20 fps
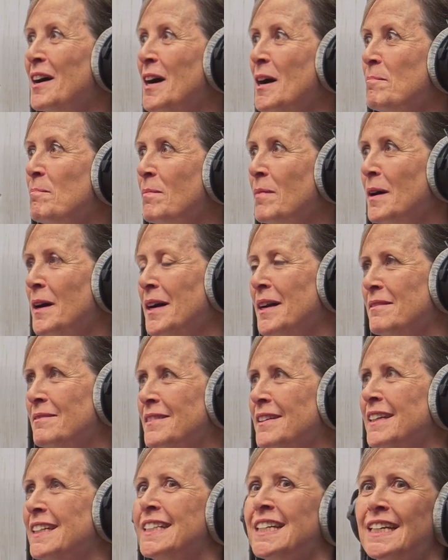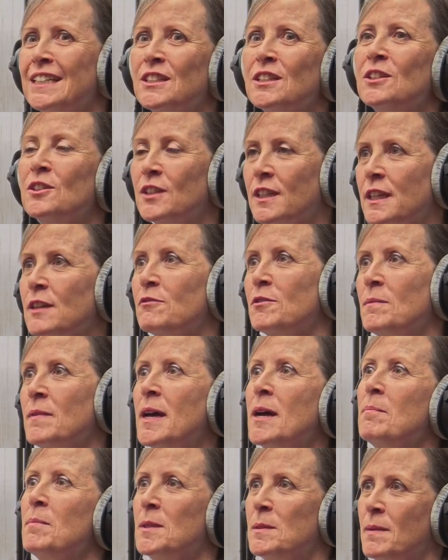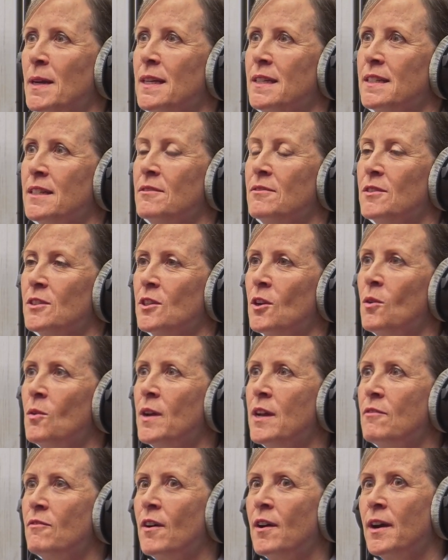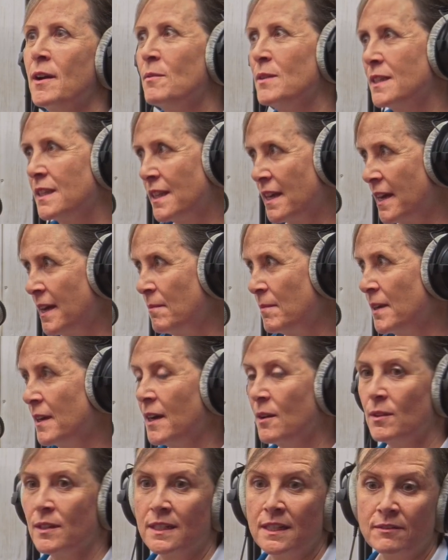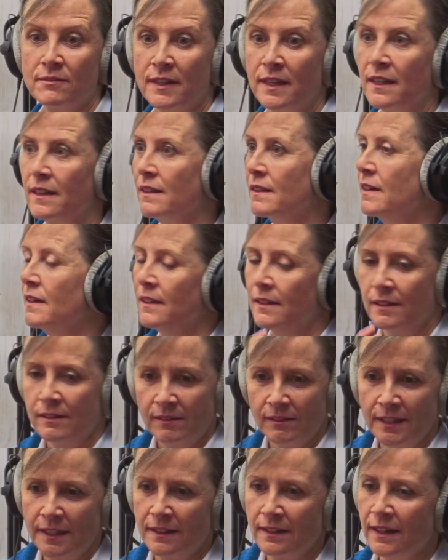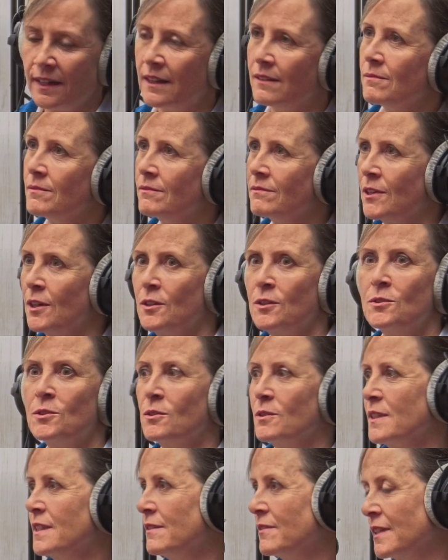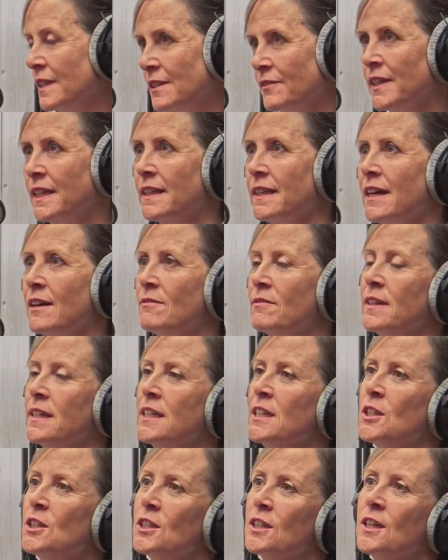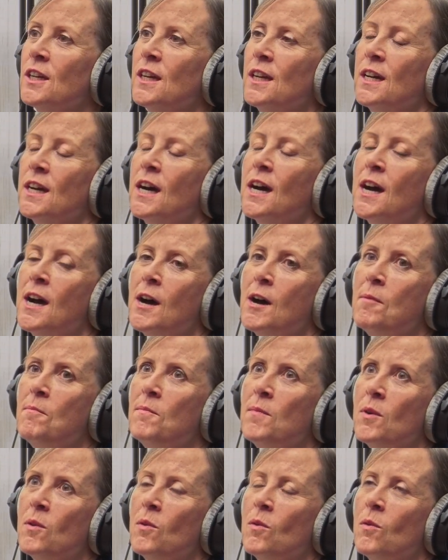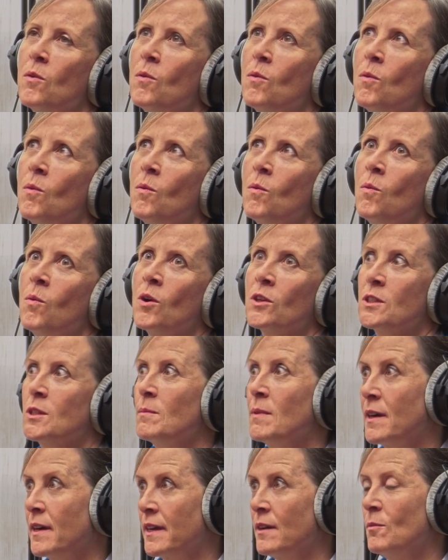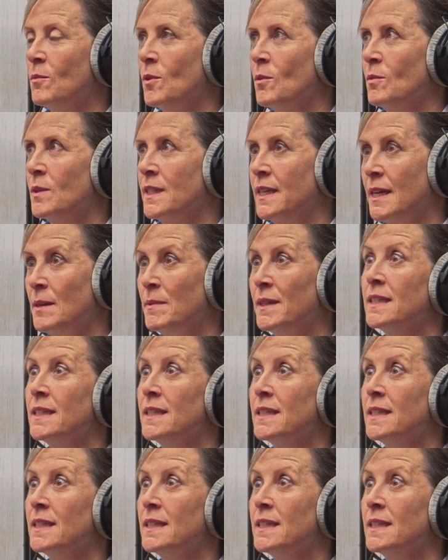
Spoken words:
I tend to look at it from their perspective. So if I was them and I was living in that road, or I was living in that village, what would they be